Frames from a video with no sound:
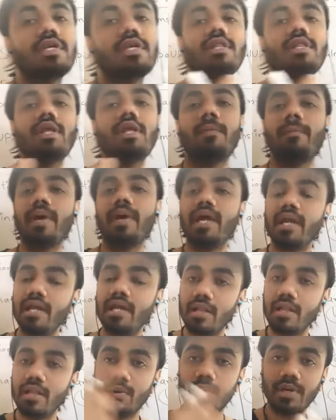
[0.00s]
seen the
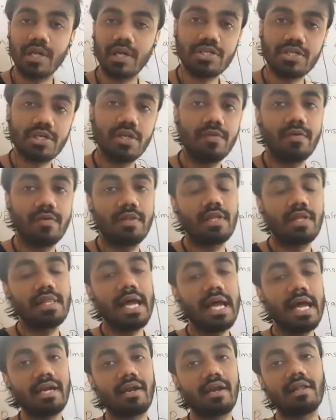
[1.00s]
medial rotation with the
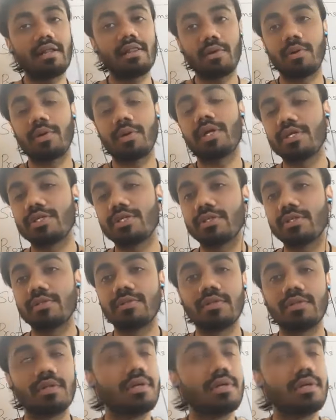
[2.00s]
lateral rotation.